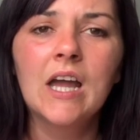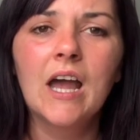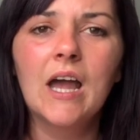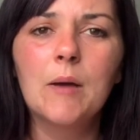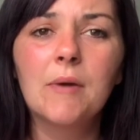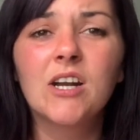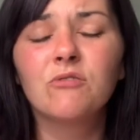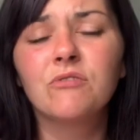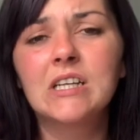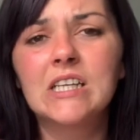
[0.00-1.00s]
and
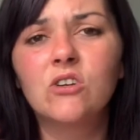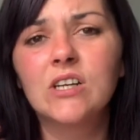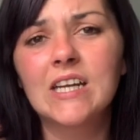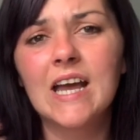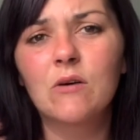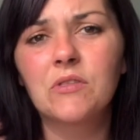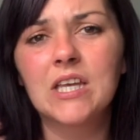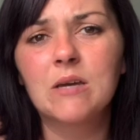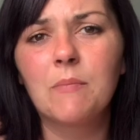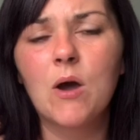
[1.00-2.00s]
I've really got to now
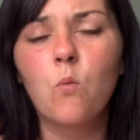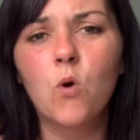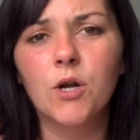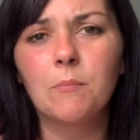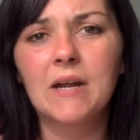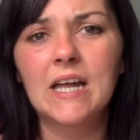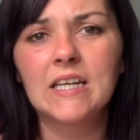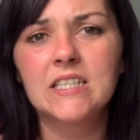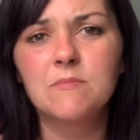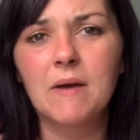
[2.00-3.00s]
think about what I'm
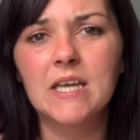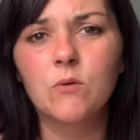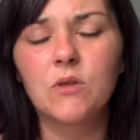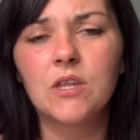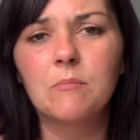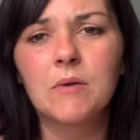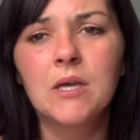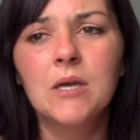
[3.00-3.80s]
planning to make with them.